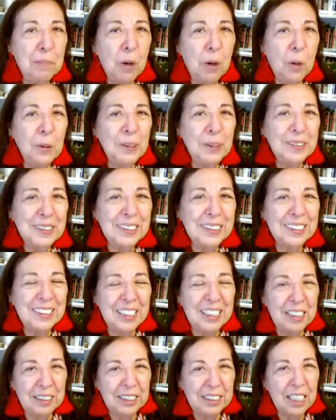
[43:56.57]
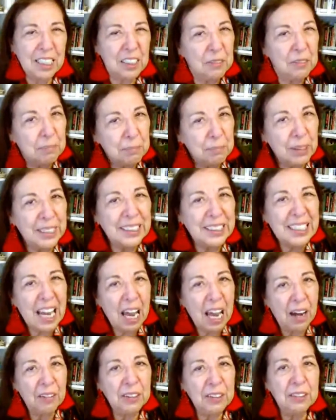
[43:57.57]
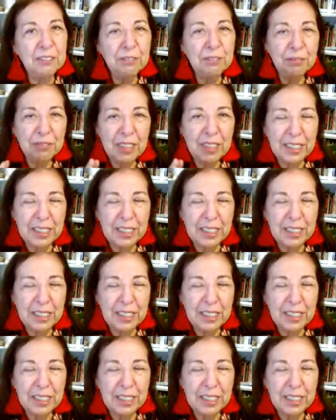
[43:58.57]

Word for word: molds and kind of break out of